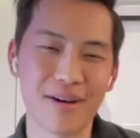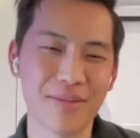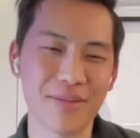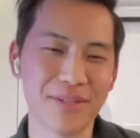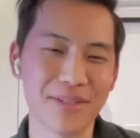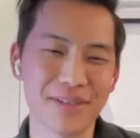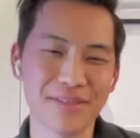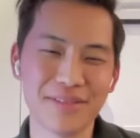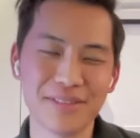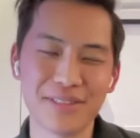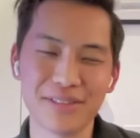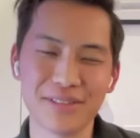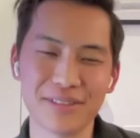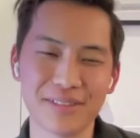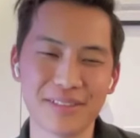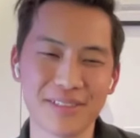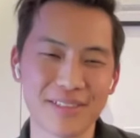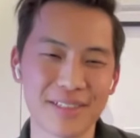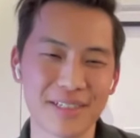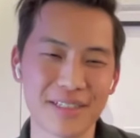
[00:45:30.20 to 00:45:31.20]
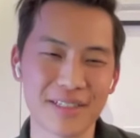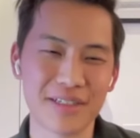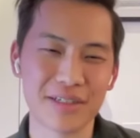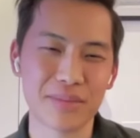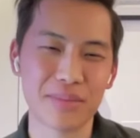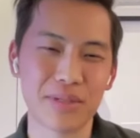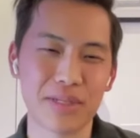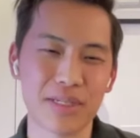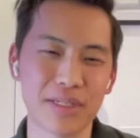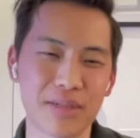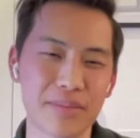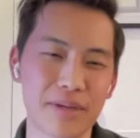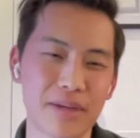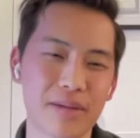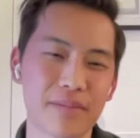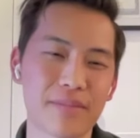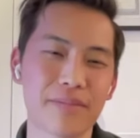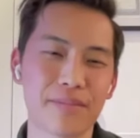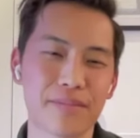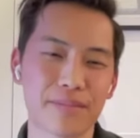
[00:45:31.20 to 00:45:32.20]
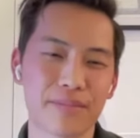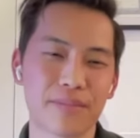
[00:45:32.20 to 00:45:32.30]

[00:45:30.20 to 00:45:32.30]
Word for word: no, I would love to. Sounds like a plan to me.